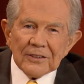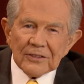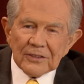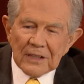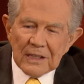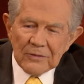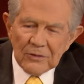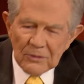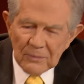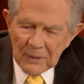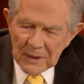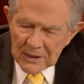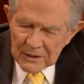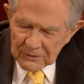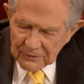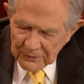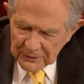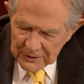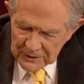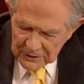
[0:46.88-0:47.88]
Stephen
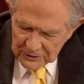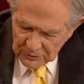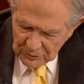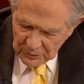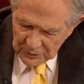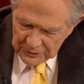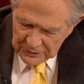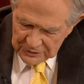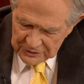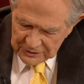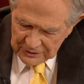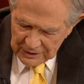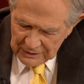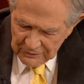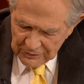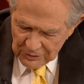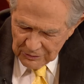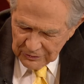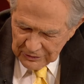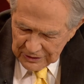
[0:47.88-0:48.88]
Mansfield's with us.
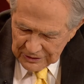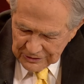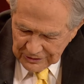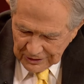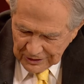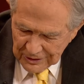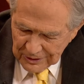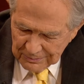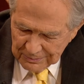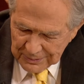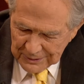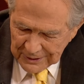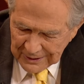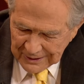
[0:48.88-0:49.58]
Stephen, it's a good